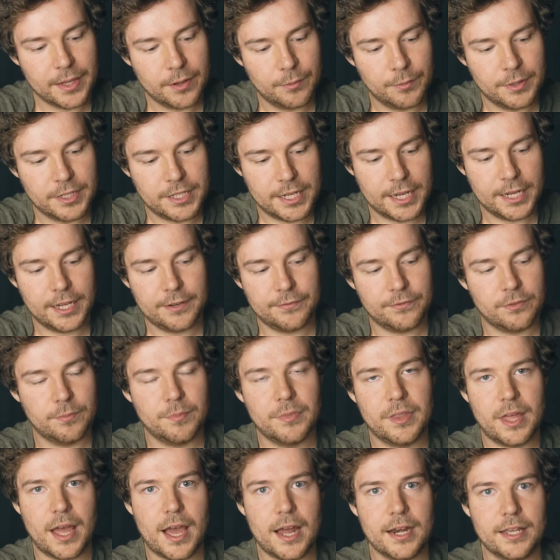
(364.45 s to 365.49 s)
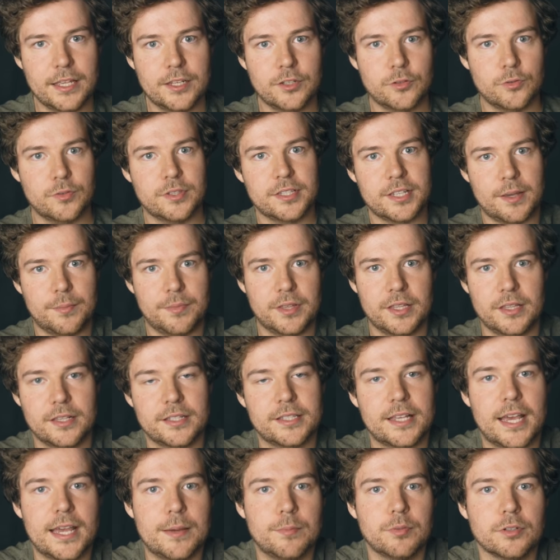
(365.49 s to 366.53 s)
We take it from that into something
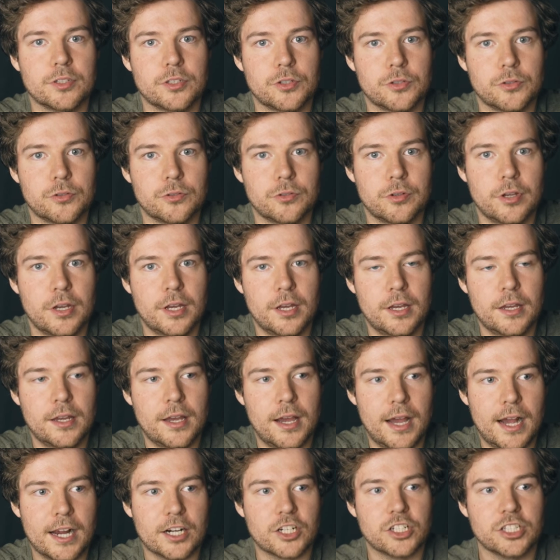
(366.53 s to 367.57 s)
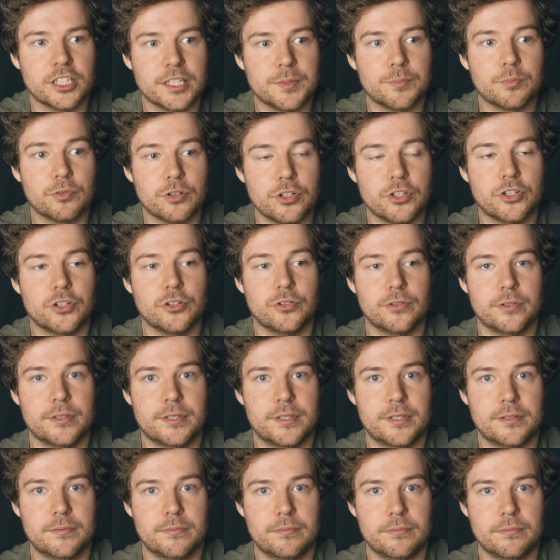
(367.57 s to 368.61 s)
that's able to actually
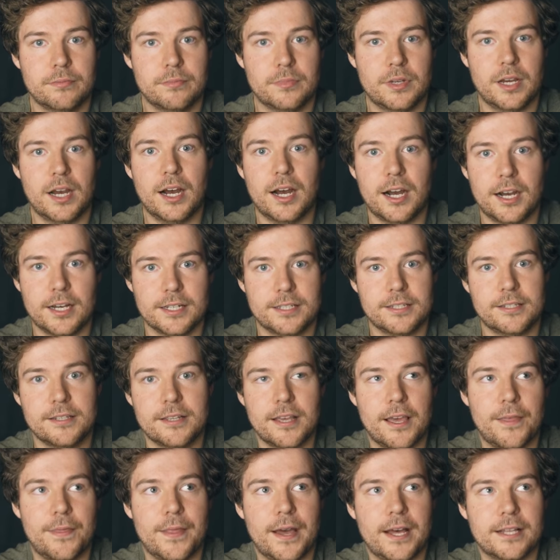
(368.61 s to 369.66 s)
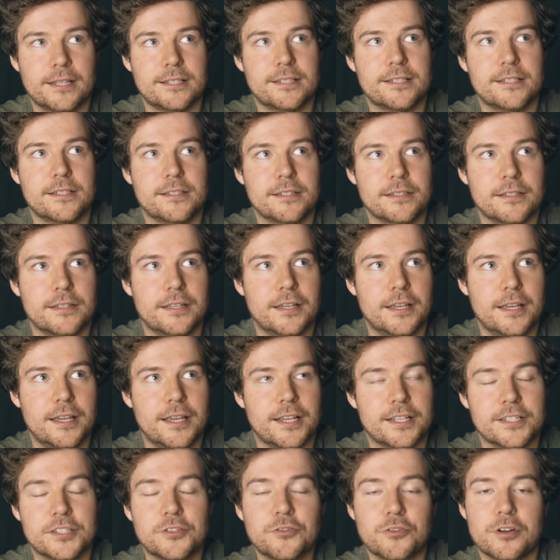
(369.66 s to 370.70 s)
produce art. And that's
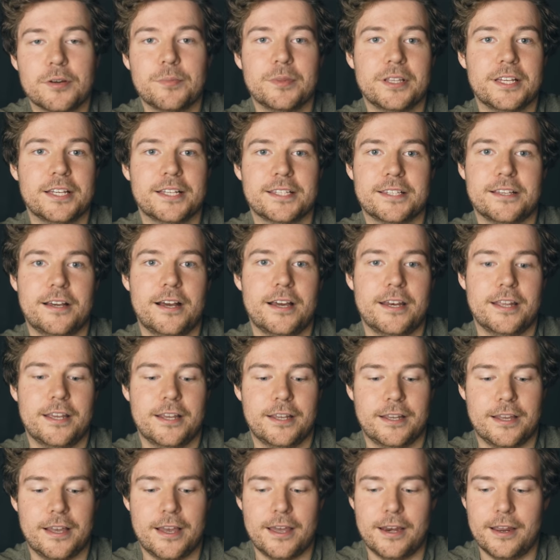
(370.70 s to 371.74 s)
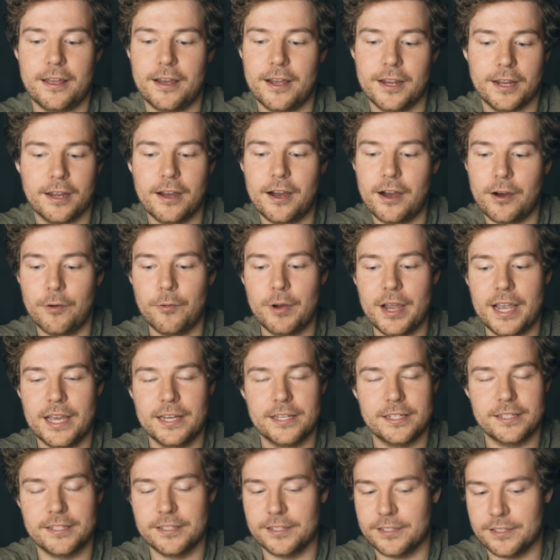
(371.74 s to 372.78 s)
extremely exciting and I can't
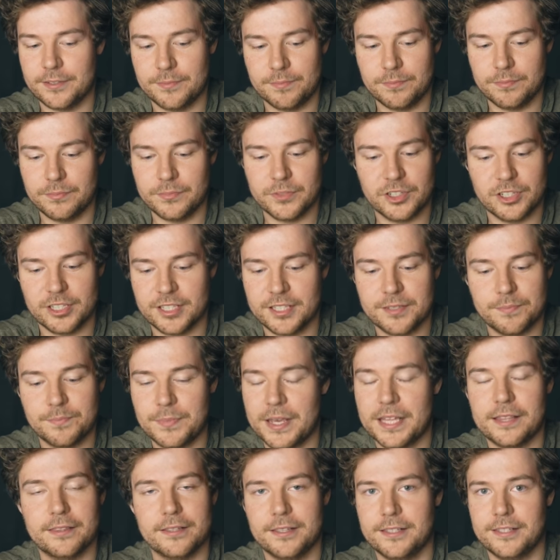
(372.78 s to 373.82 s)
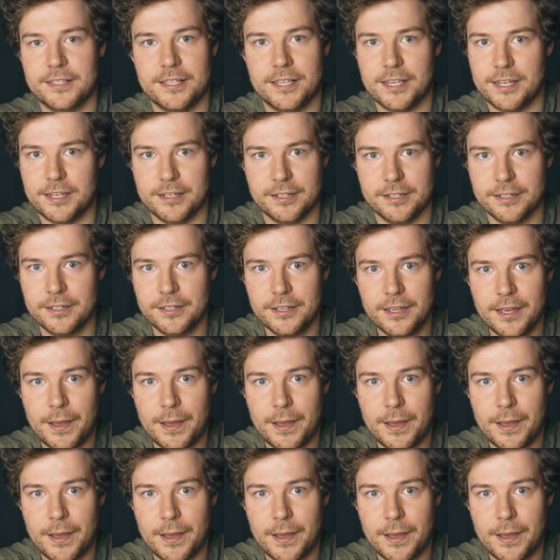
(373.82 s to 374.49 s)
wait to just spend this year